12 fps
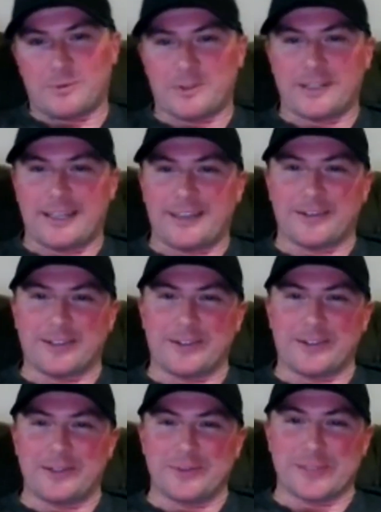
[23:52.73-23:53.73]
one day they'll learn
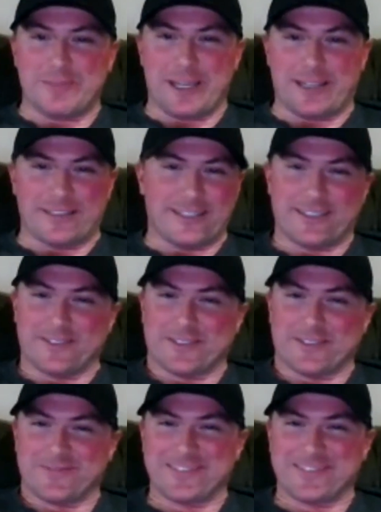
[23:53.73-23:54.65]
to use the page. I don't know.